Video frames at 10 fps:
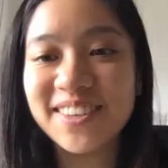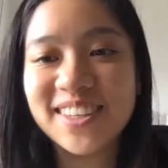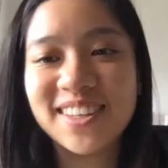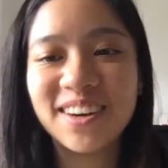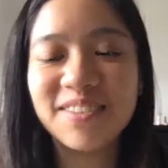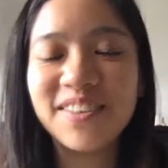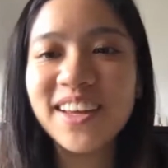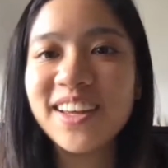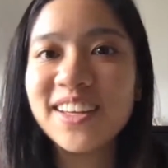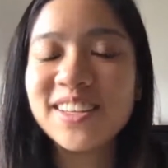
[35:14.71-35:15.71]
stuff.
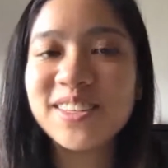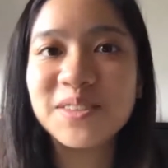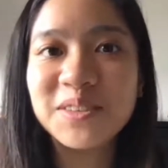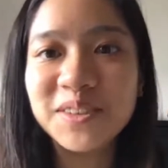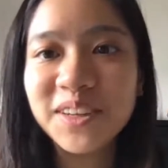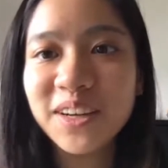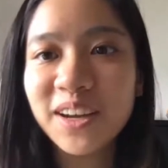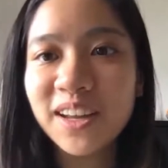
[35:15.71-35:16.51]
So,